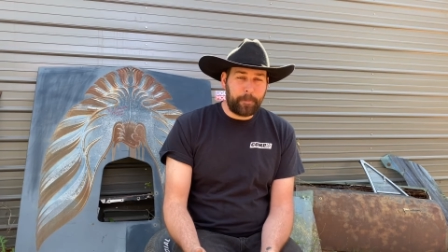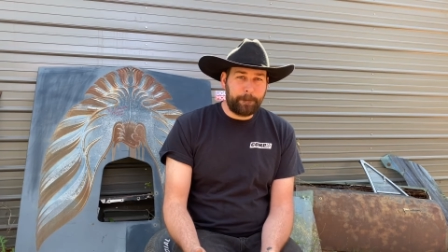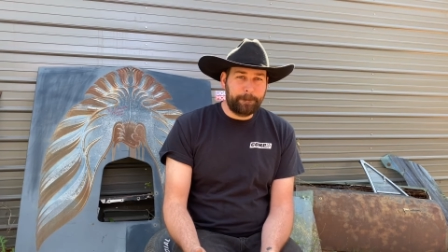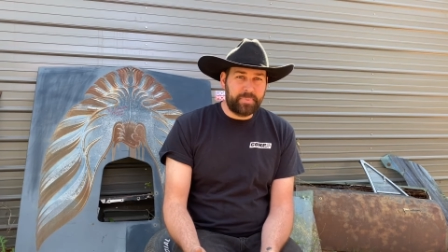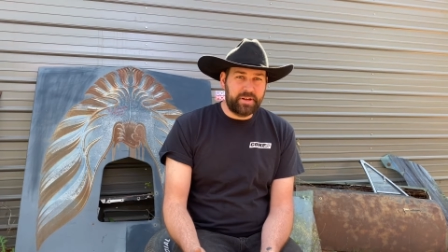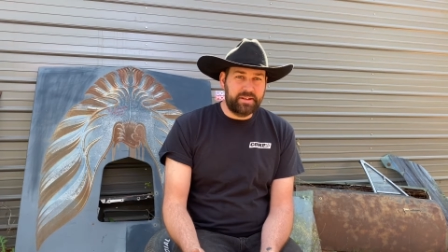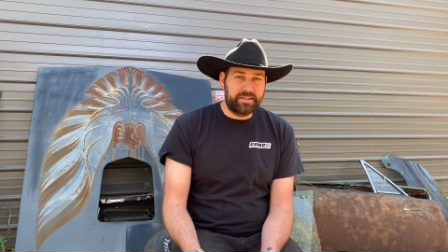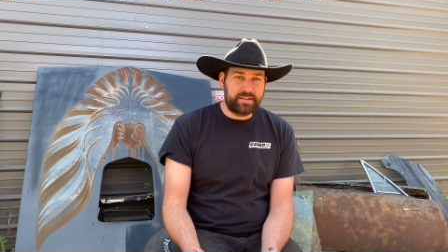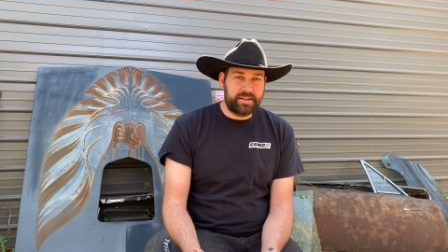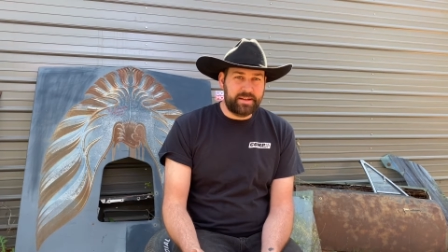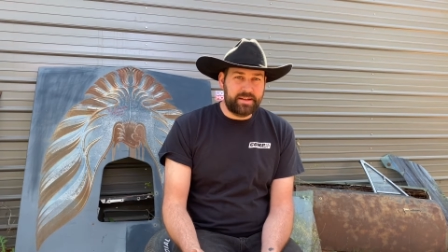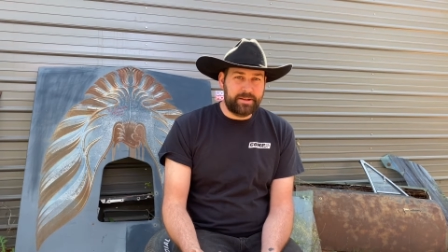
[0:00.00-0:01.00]
but
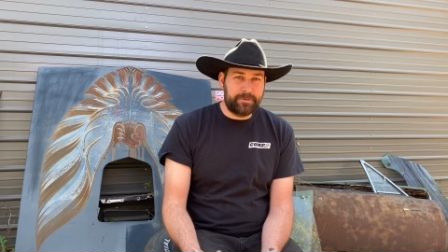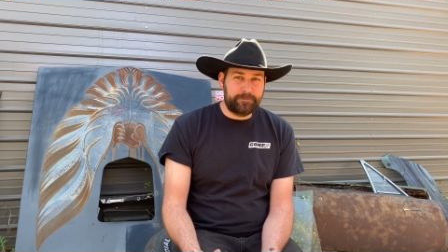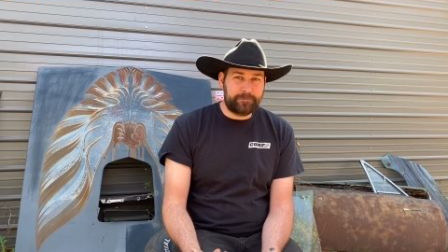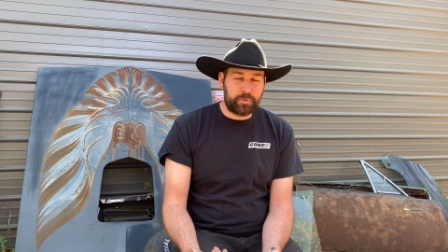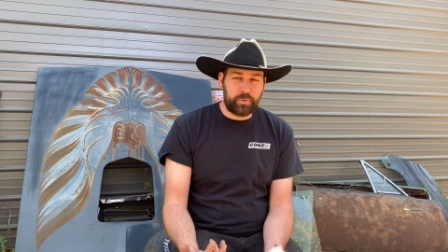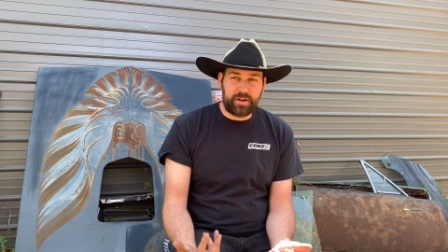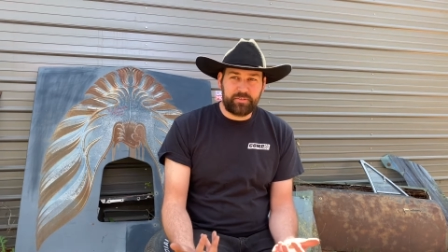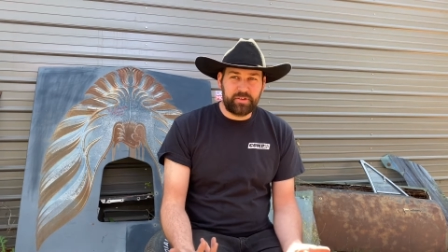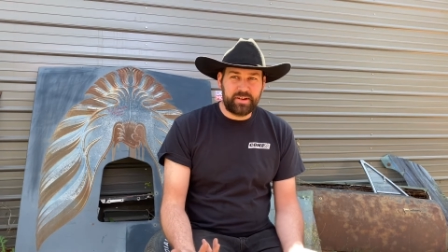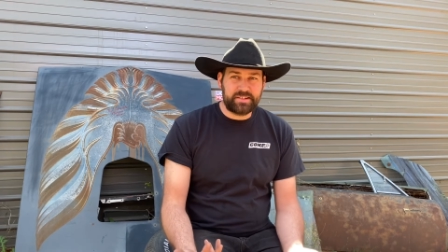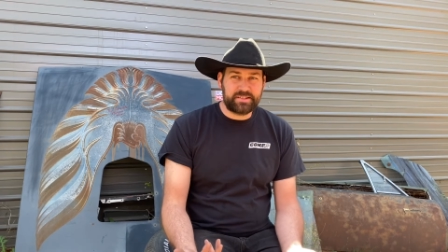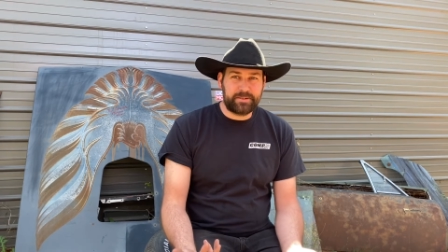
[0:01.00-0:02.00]
for whatever
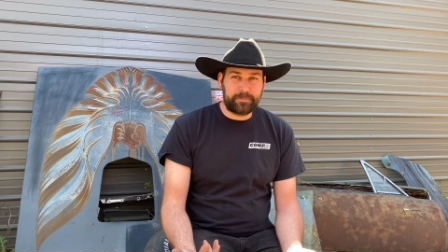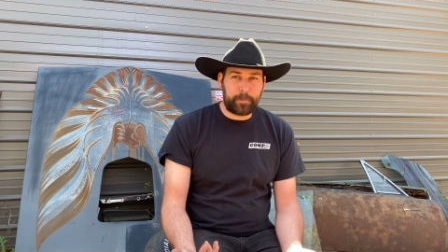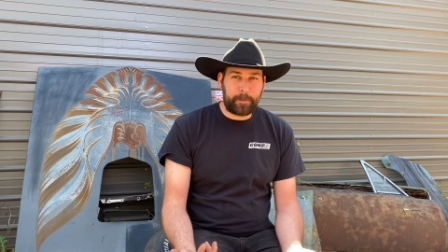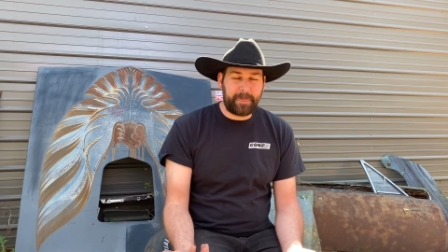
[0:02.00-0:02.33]
reason,